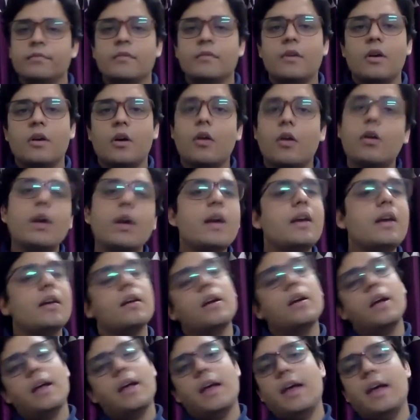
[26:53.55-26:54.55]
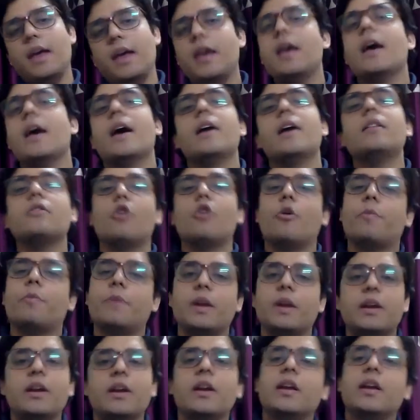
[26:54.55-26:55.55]
Okay, A has
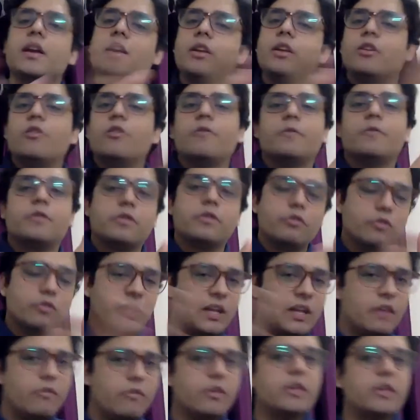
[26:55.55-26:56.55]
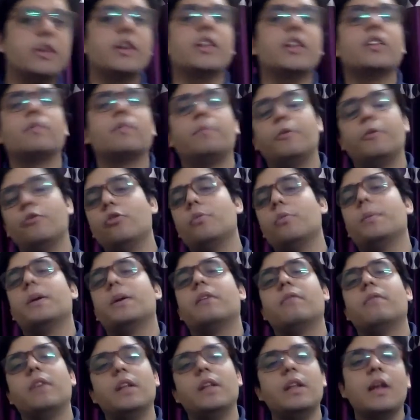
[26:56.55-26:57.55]
obtained a decree of, so there was a dispute
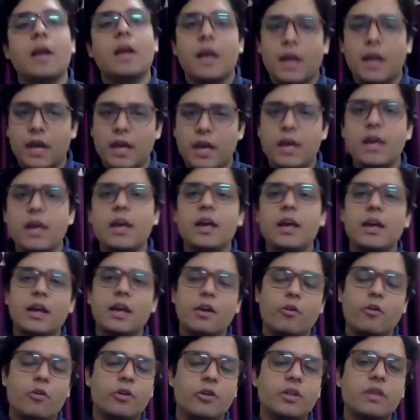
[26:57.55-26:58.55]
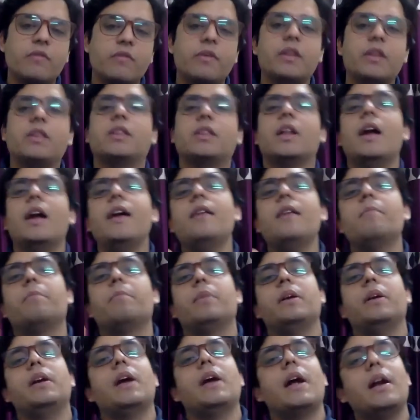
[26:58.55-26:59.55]
between A on the one side,
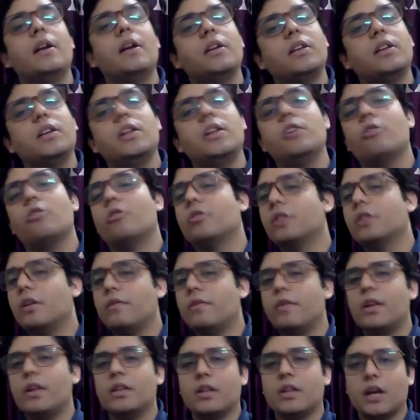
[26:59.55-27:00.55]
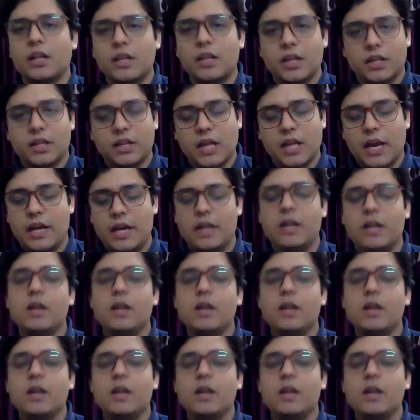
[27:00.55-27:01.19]
B and C on the one other side.